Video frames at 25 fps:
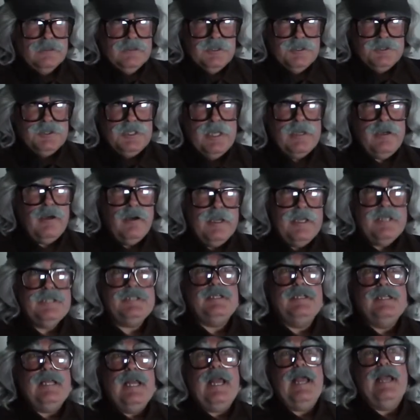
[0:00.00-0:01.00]
In the
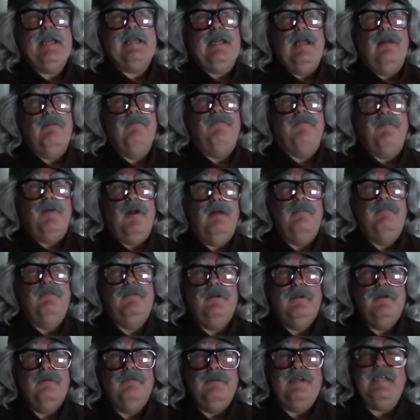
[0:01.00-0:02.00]
generation that I come
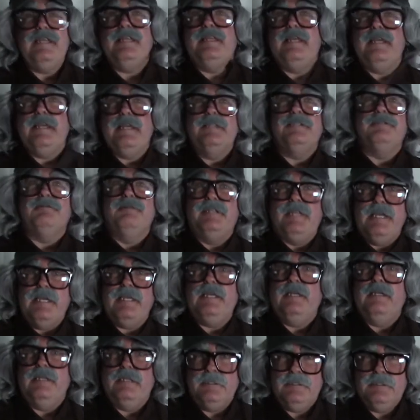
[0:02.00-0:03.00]
from, we think it's
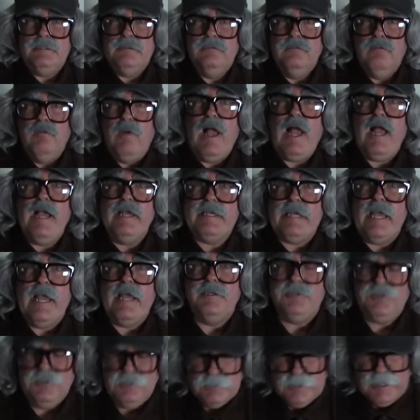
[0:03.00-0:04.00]
ridiculous. Why
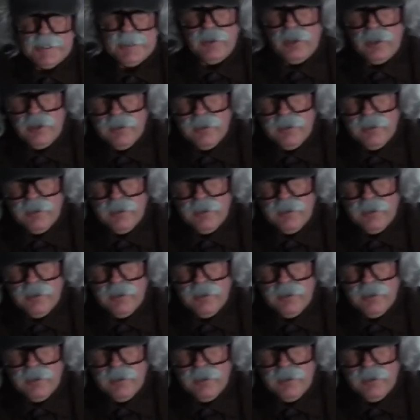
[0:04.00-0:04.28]
can't you get